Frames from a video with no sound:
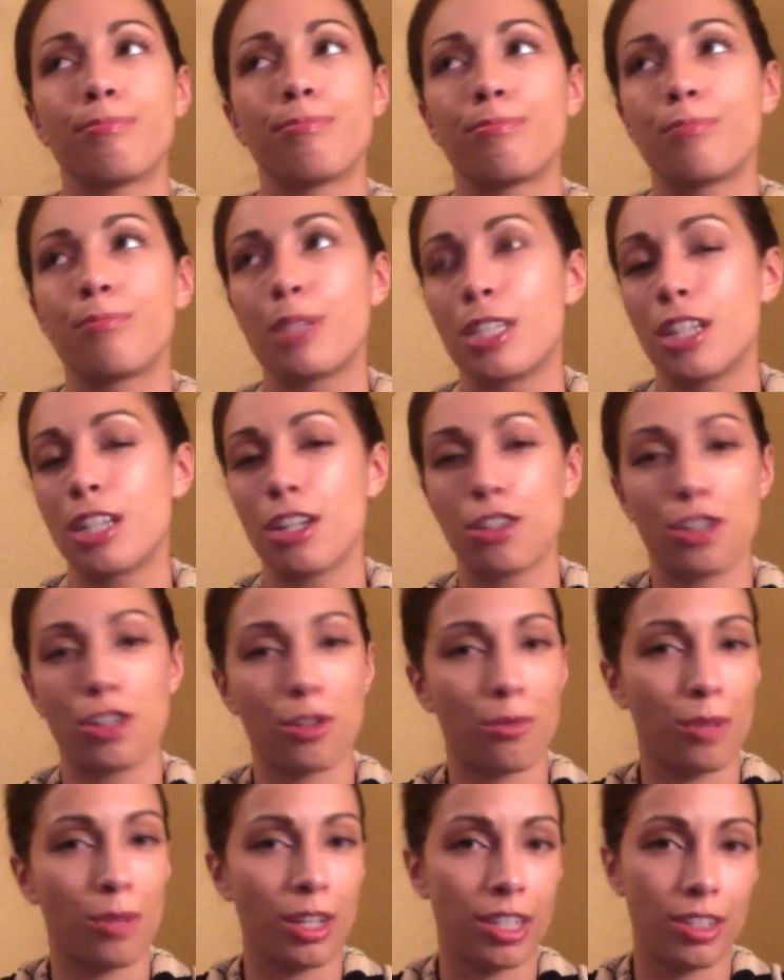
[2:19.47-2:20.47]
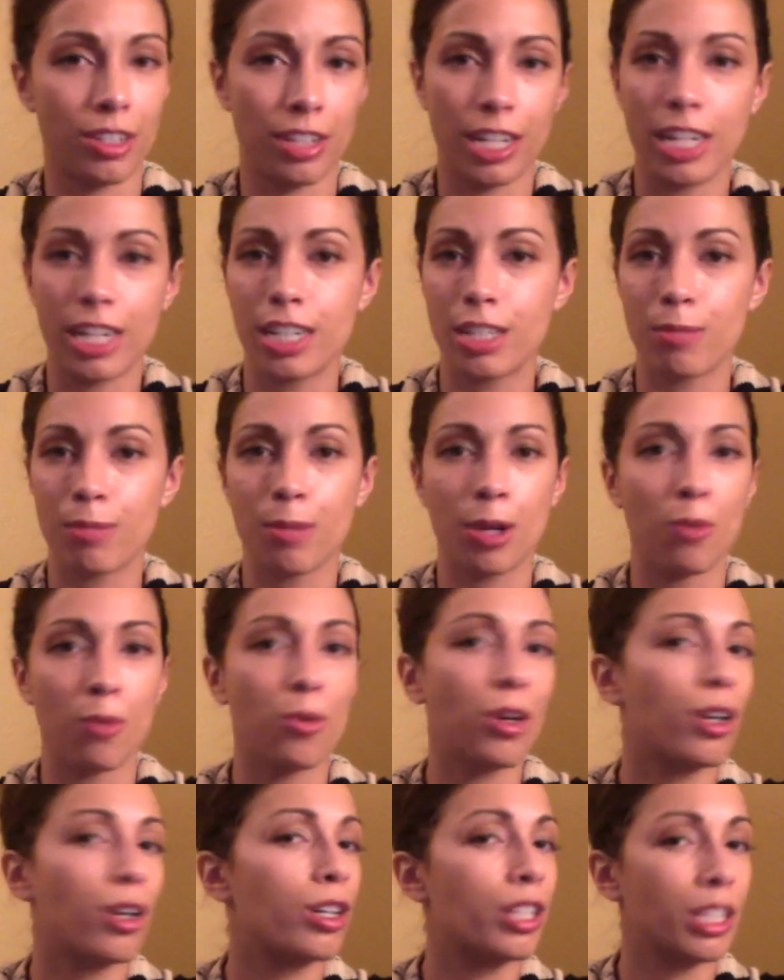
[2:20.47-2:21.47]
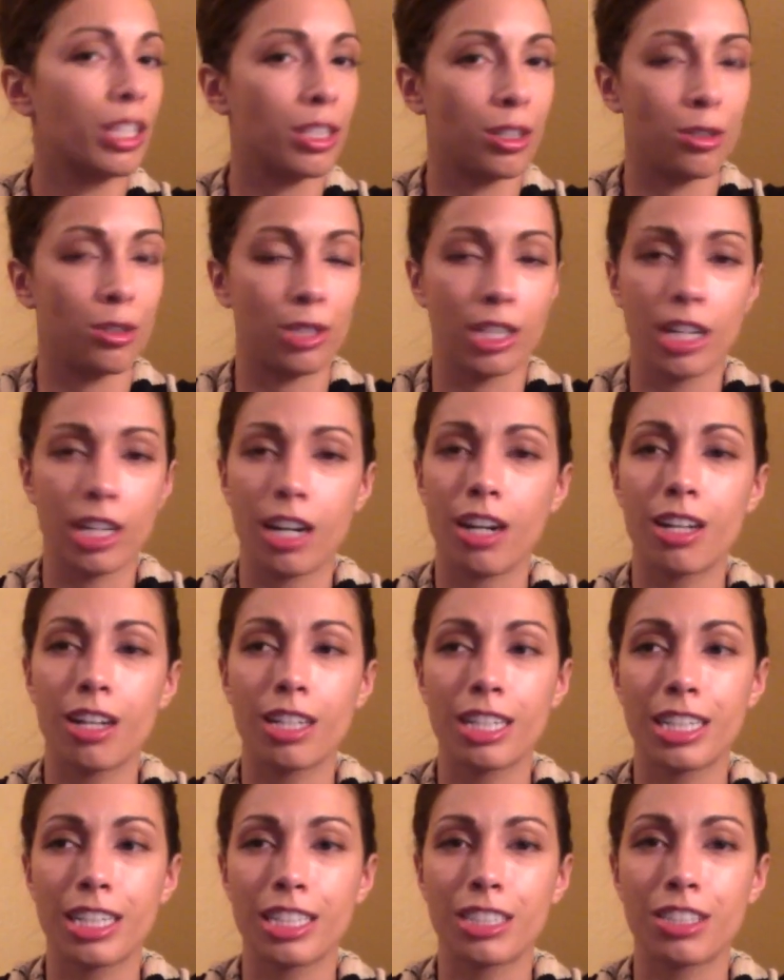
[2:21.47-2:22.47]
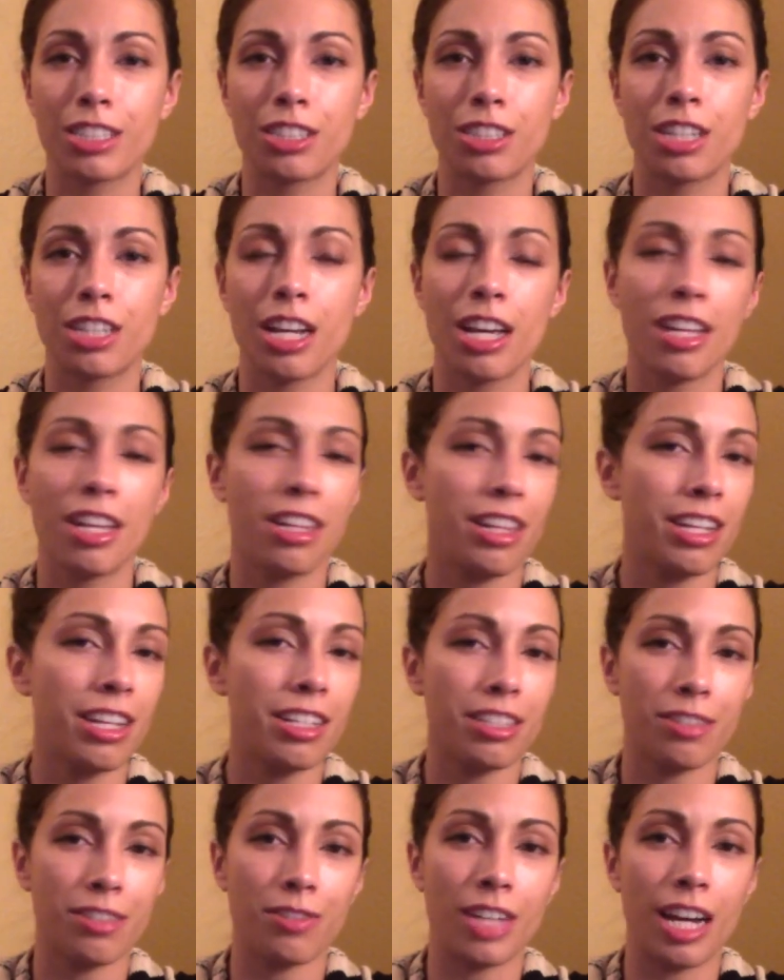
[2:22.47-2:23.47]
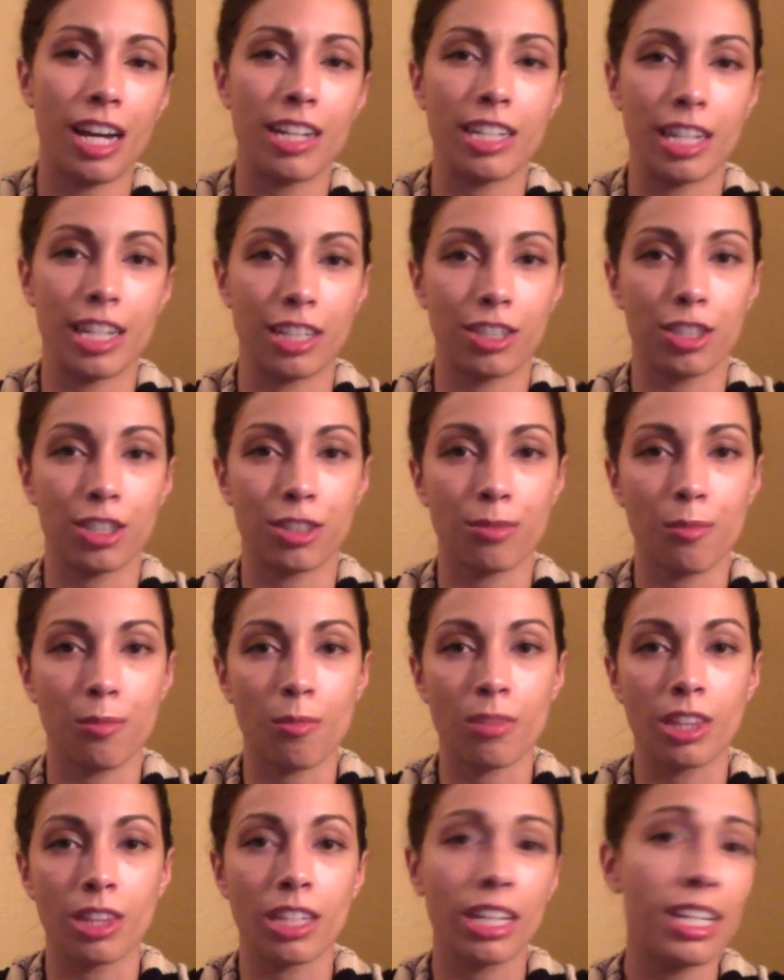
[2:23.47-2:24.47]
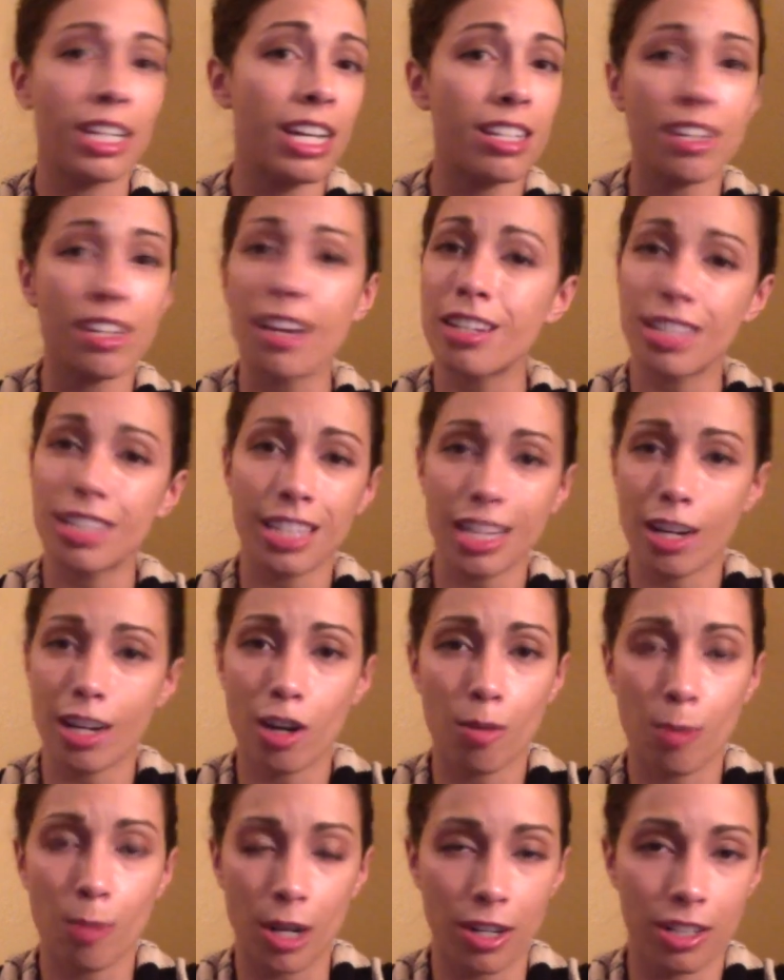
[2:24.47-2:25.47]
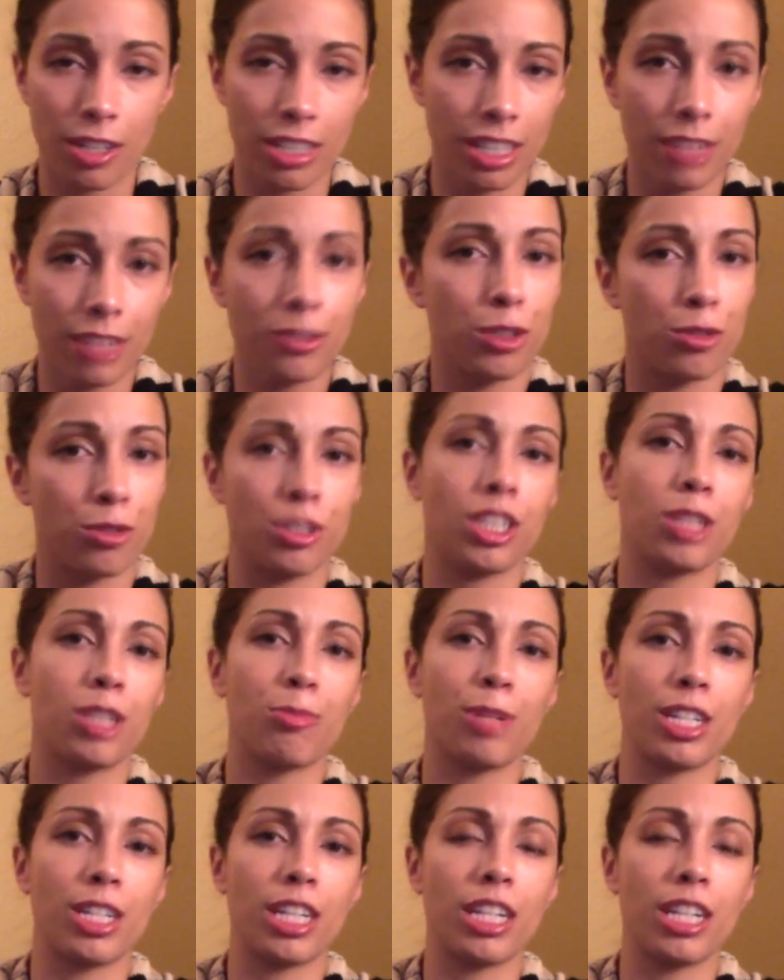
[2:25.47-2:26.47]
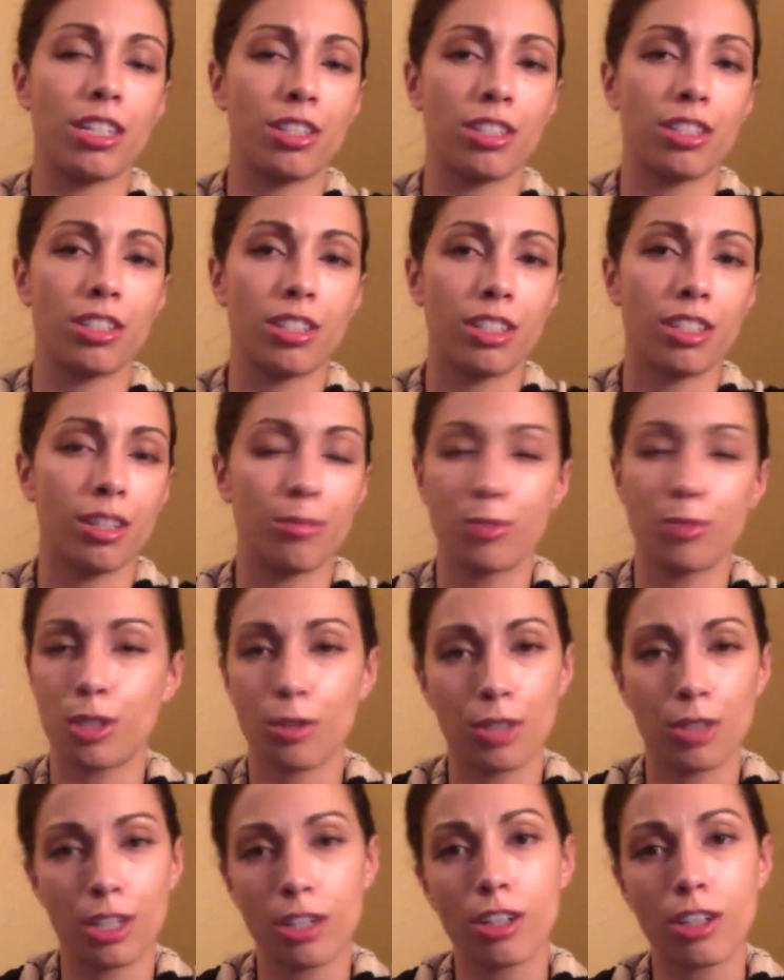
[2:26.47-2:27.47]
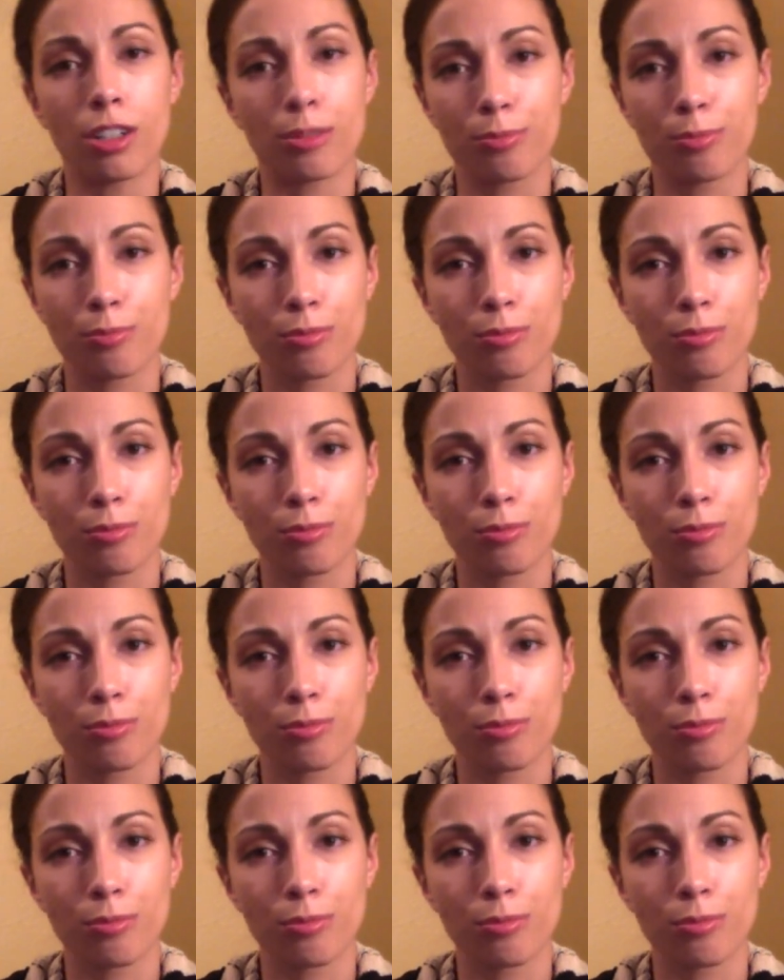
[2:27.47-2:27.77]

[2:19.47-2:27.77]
potentially where their kids might work and go to college, things of that nature. And that's not to say all parents have those expectations. Some don't at all.